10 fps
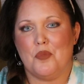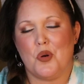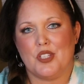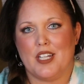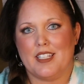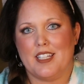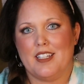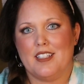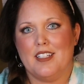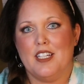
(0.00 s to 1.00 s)
more like
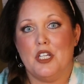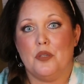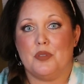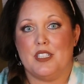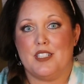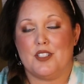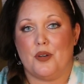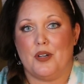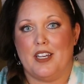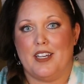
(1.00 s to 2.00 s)
it, please
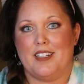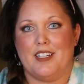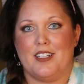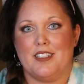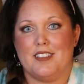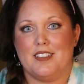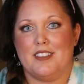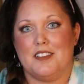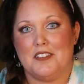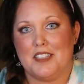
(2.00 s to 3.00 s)
go ahead and
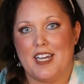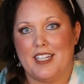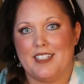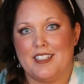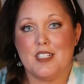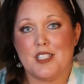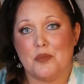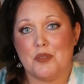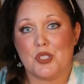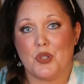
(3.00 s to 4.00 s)

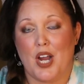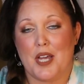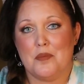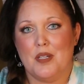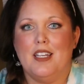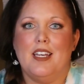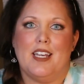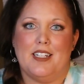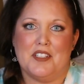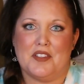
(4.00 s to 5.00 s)
subscribe,
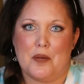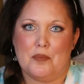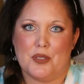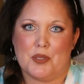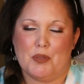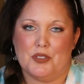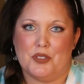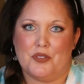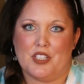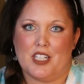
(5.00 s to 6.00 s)
and hit that post bell
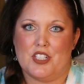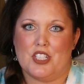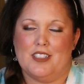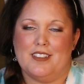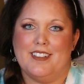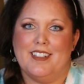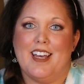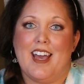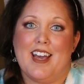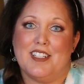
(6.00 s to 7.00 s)
notification.
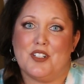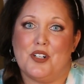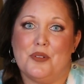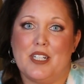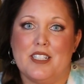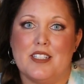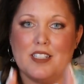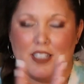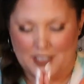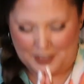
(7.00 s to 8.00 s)
As
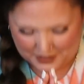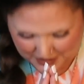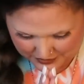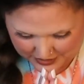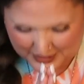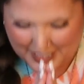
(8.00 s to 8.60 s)
always, love and